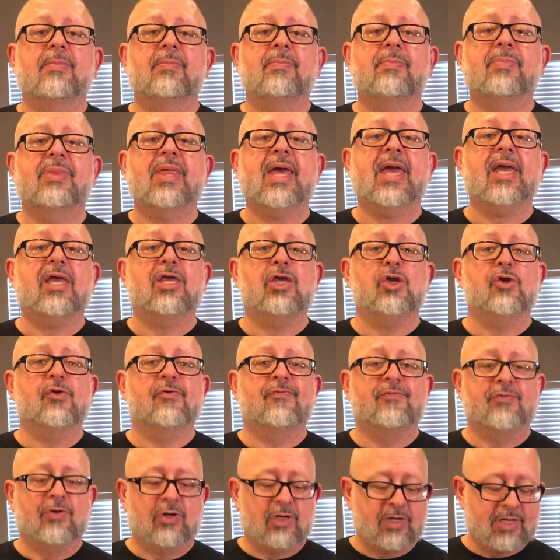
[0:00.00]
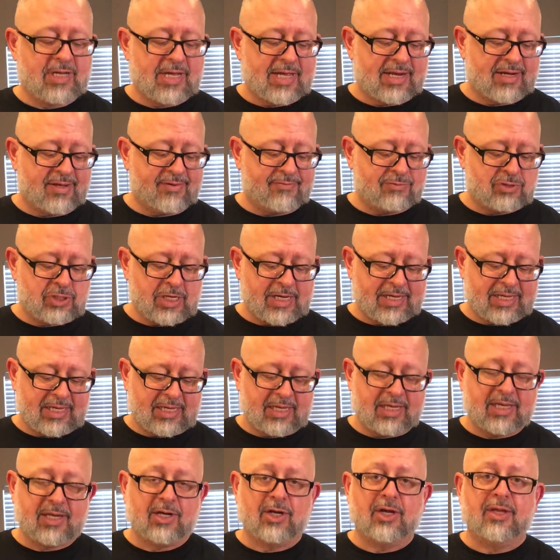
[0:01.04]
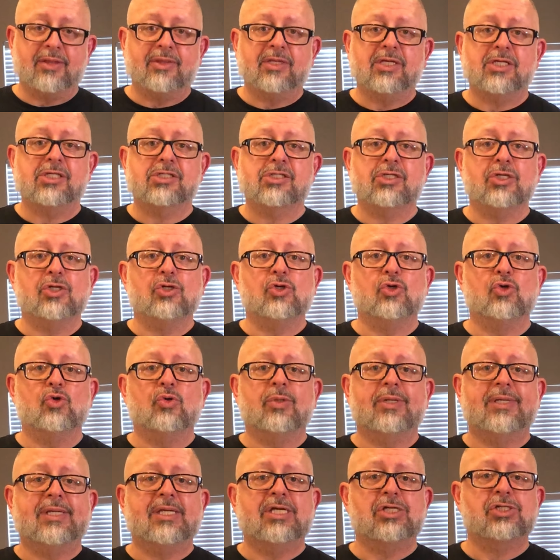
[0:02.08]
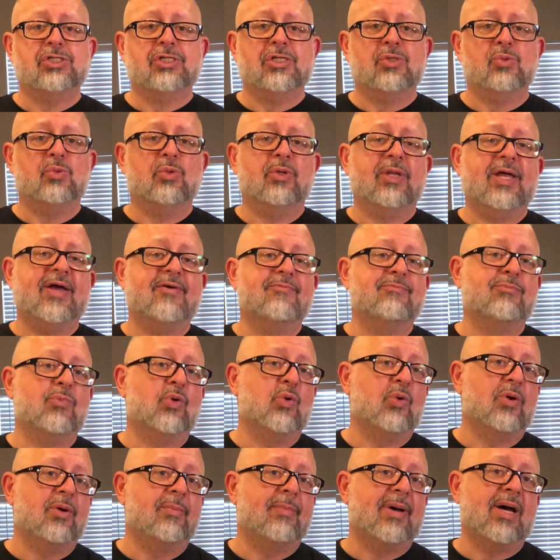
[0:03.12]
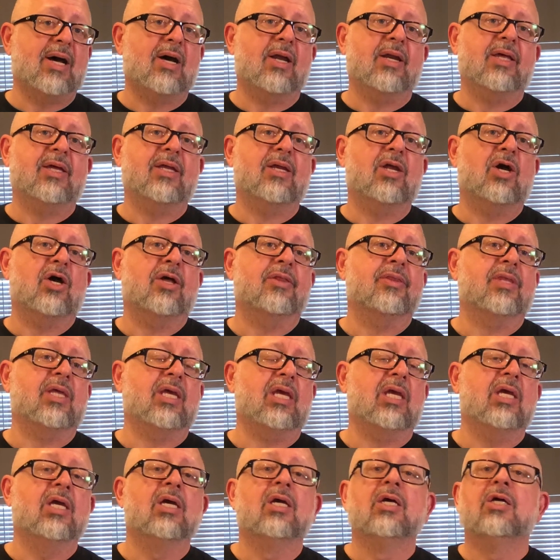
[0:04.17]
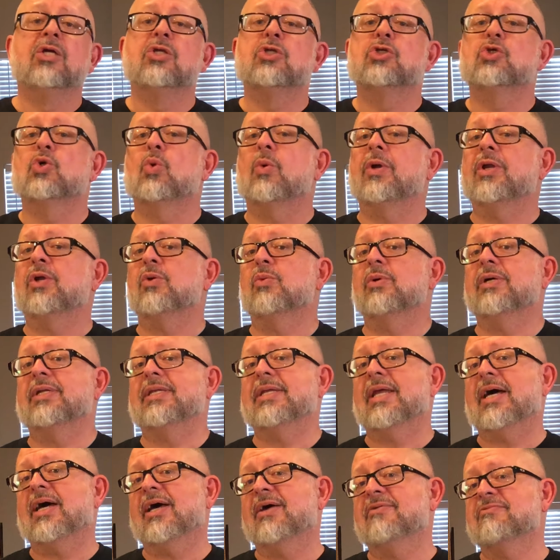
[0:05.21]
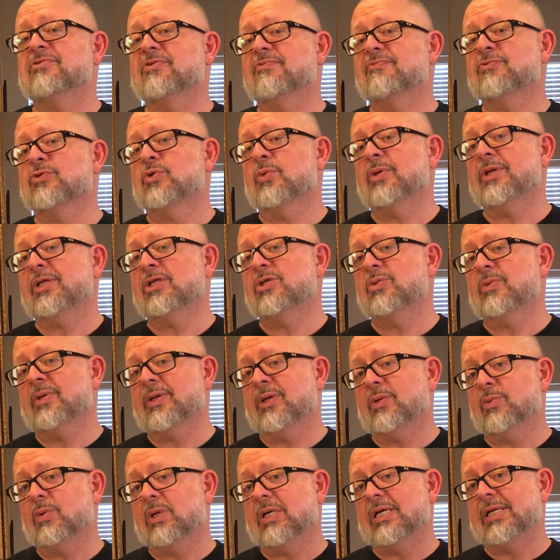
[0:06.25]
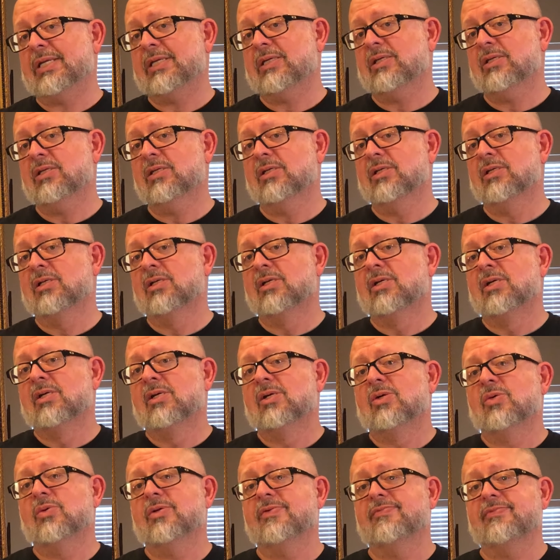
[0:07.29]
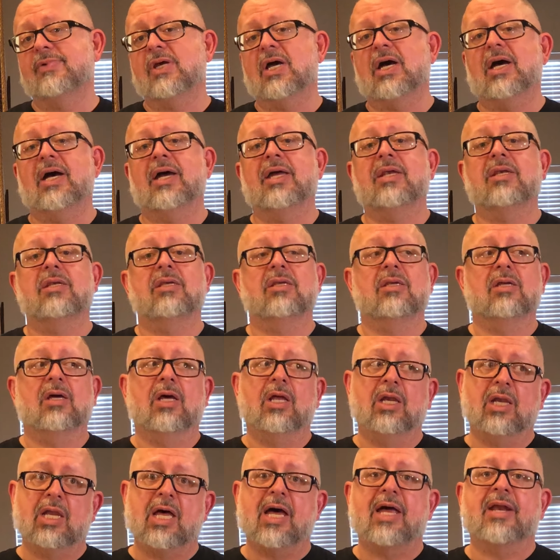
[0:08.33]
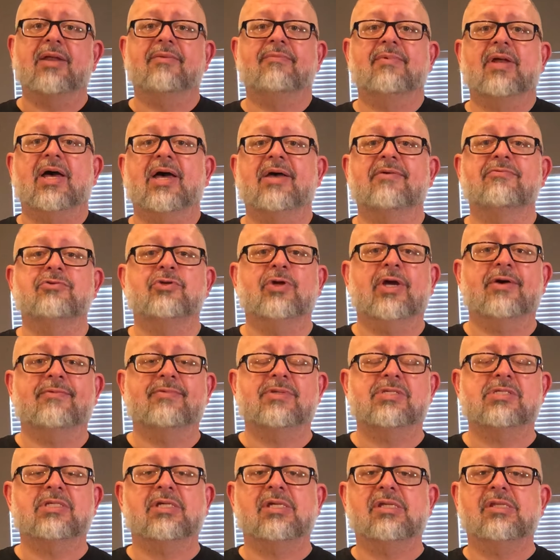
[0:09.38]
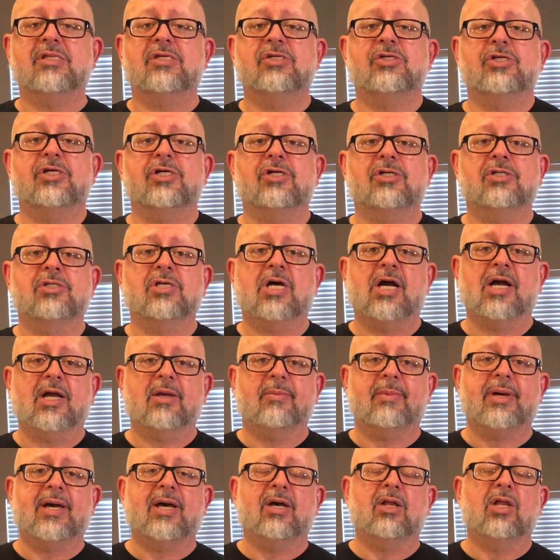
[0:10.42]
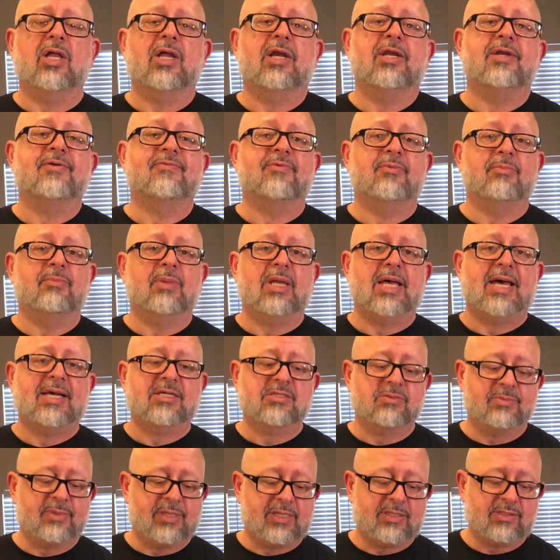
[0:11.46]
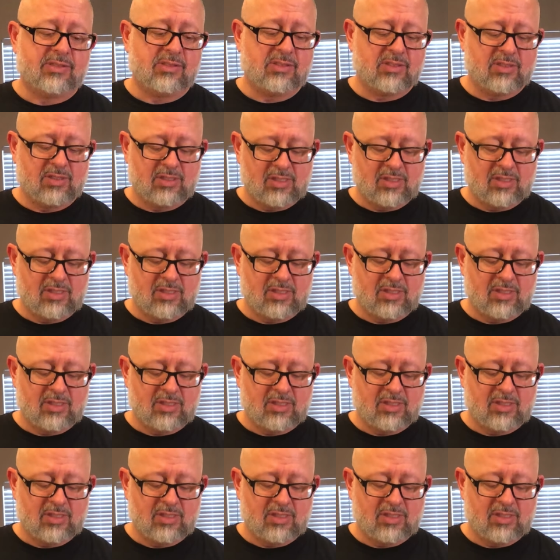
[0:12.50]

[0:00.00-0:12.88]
Thank you for kind of checking in on this new edition. We'll have more about it on the 21 knives of 2021. We've got a lot of knives you haven't seen this year to talk about, a lot of different blacksmiths.